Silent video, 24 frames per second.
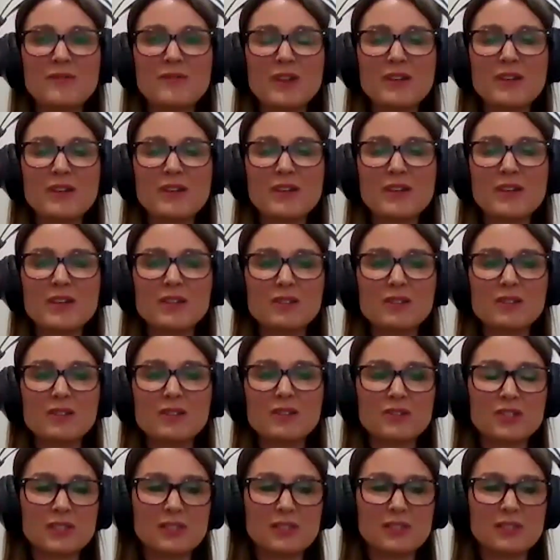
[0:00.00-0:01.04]
very
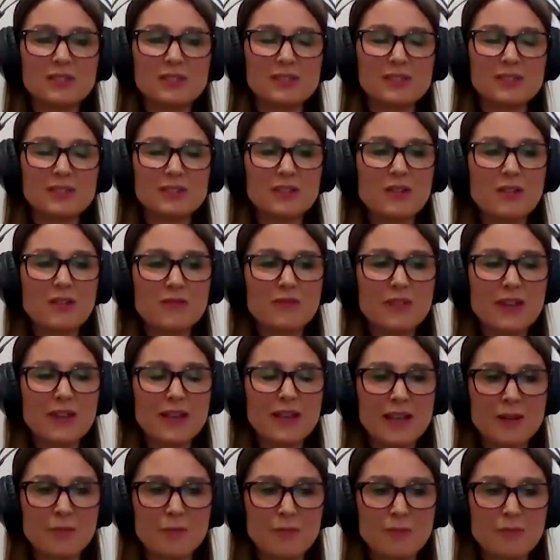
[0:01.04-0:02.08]
conscious of
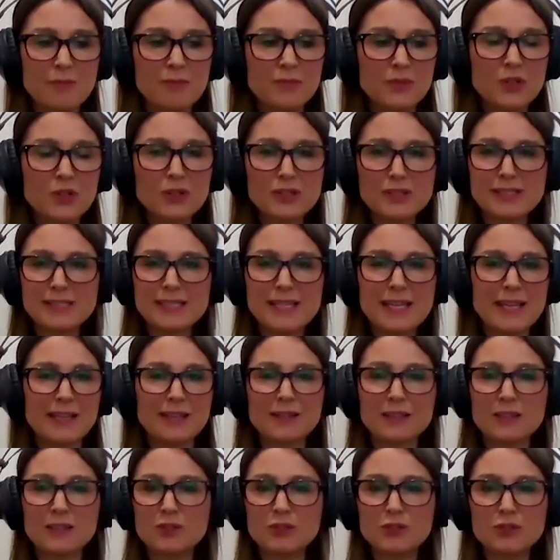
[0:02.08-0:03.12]
not
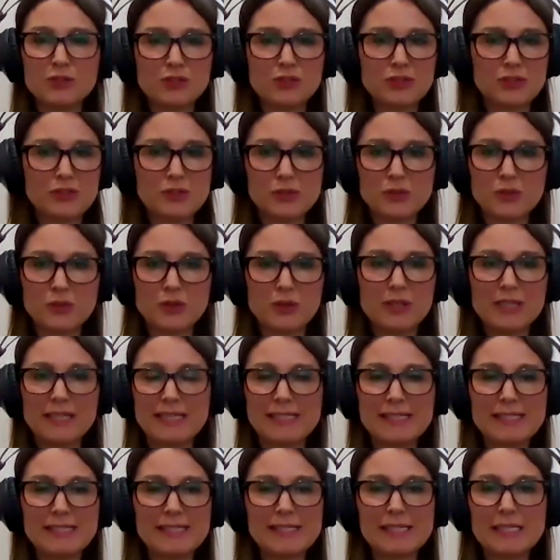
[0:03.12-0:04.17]
saying that
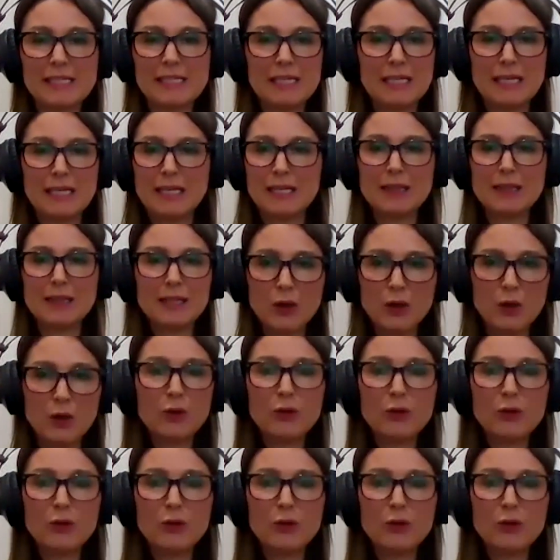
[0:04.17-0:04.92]
Nutrisoil is the